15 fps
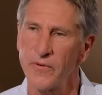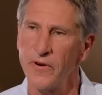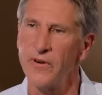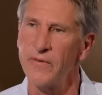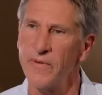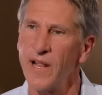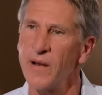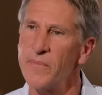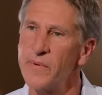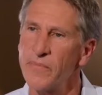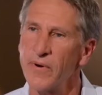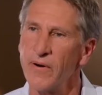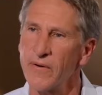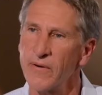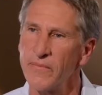on the career
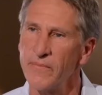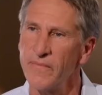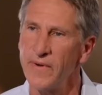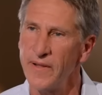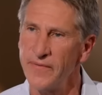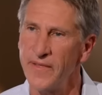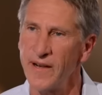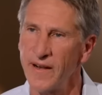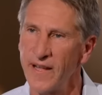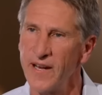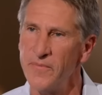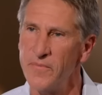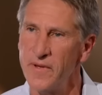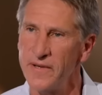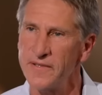development program at the
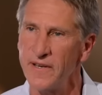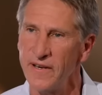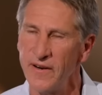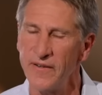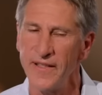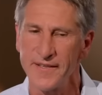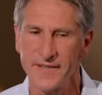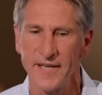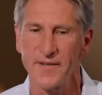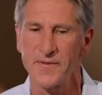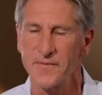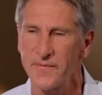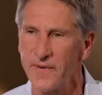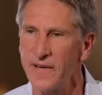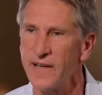Atlanta Mission. I know that
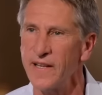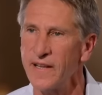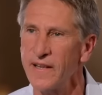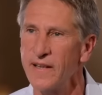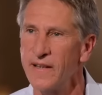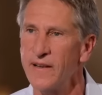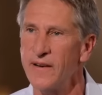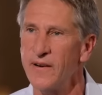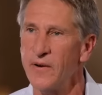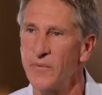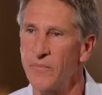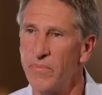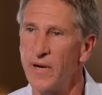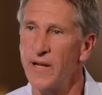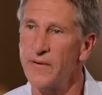sounds funny,
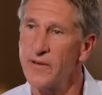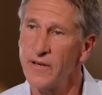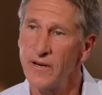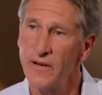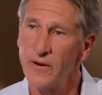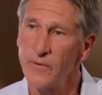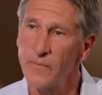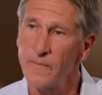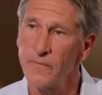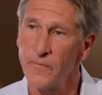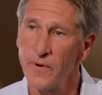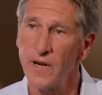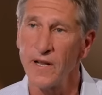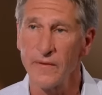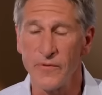but you know,
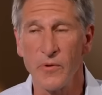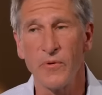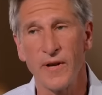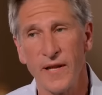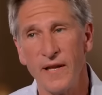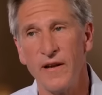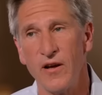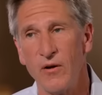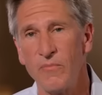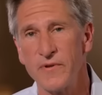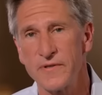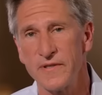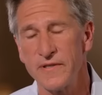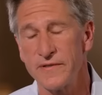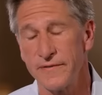mm-hmm. really, if you want to end
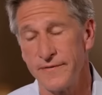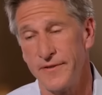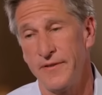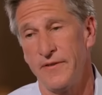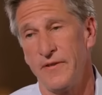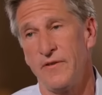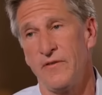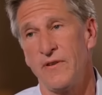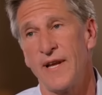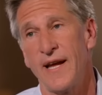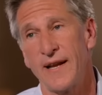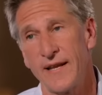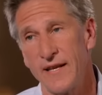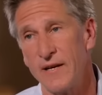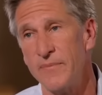homelessness, you, you
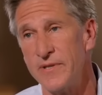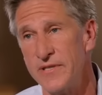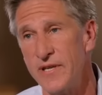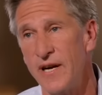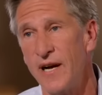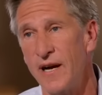got to get them a